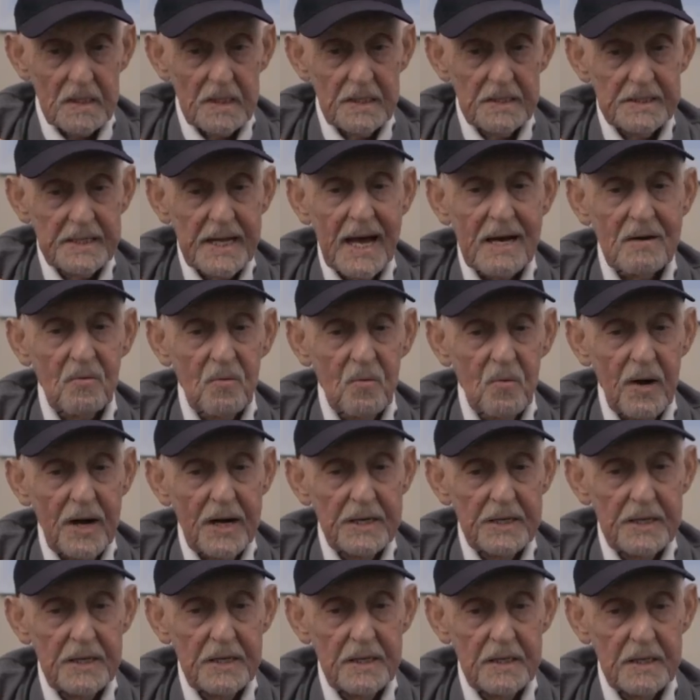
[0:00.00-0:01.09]
in that
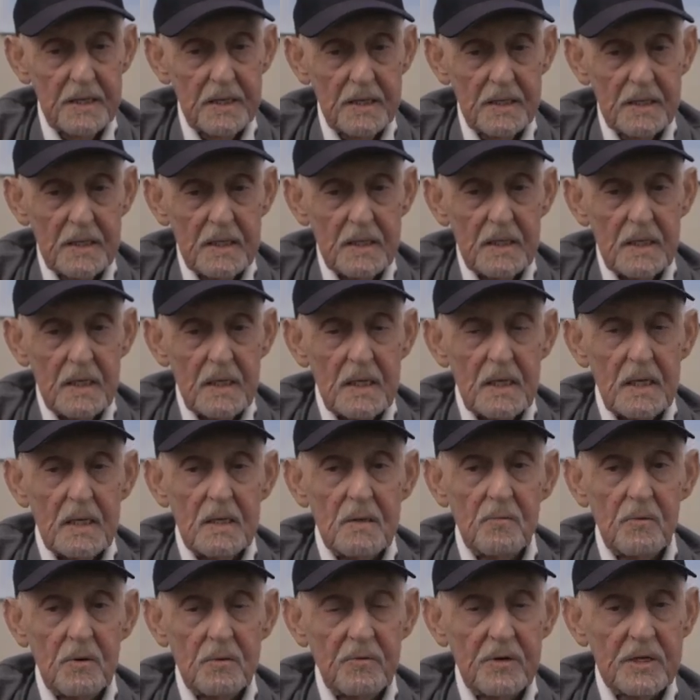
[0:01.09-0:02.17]
way,
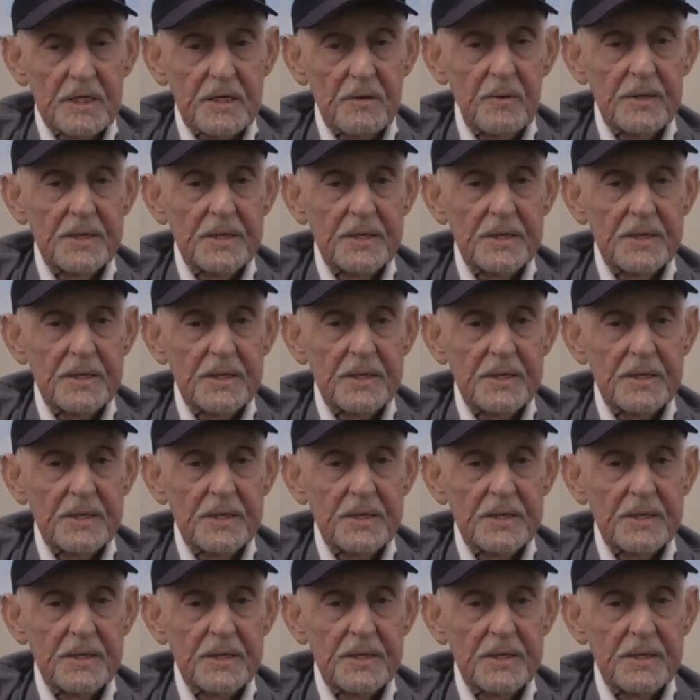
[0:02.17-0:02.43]
when it,